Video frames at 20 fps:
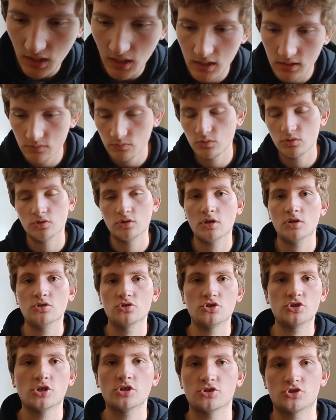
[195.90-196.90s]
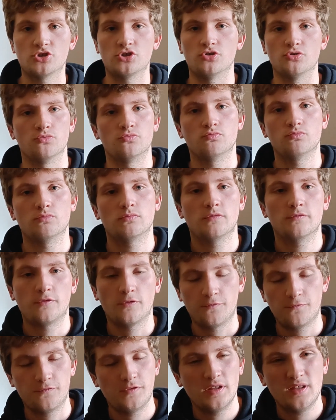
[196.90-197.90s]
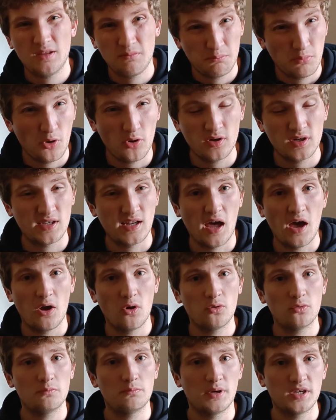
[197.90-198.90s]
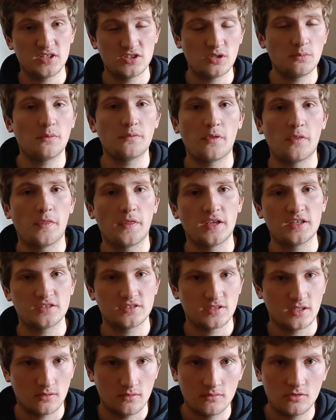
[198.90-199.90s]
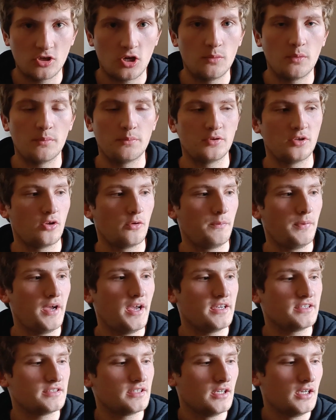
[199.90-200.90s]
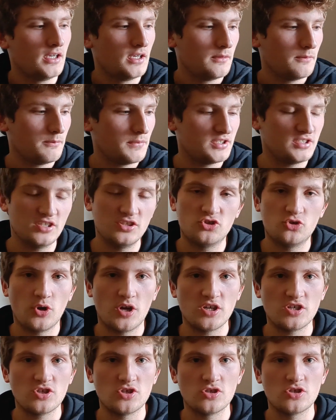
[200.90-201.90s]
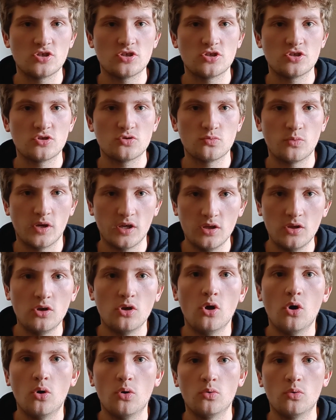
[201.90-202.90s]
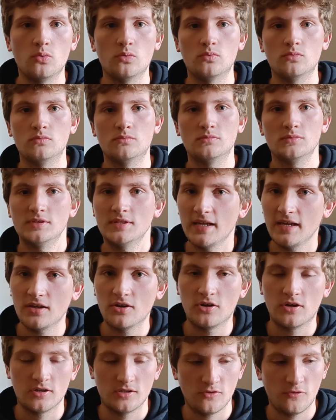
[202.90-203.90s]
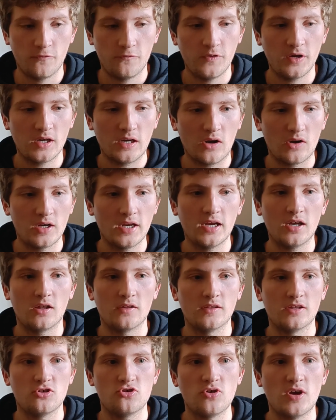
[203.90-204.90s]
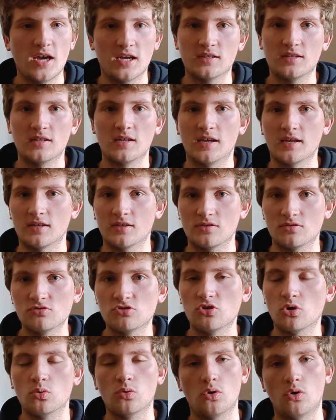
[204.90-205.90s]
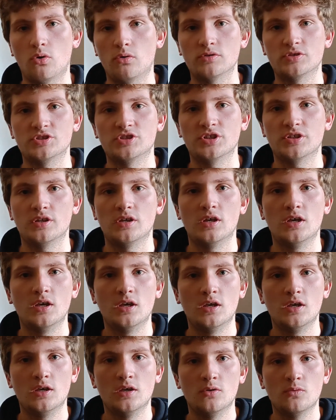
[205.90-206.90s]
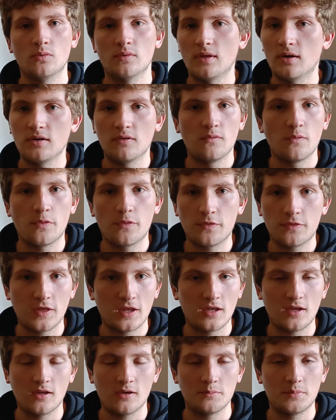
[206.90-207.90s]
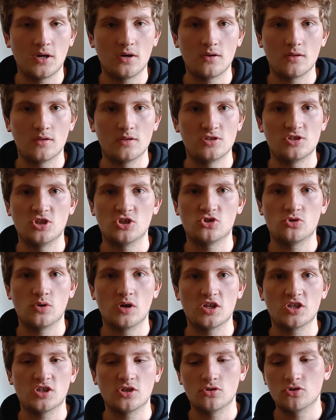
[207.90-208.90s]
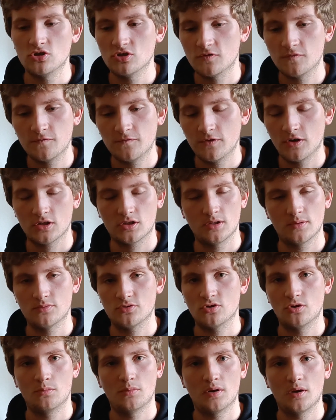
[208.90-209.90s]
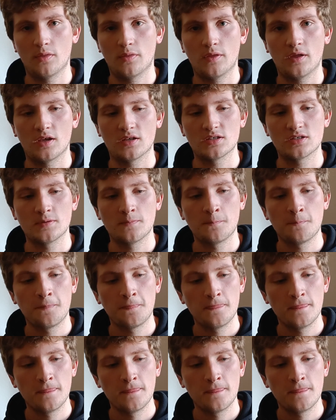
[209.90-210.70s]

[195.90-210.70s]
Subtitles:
I will not judge you for feeling burdened down by some of the things that come up in your past, by situations where later on, you figured out later on that you acted like a total horseshit without even thinking about it in the situation. You just fucked up so many things.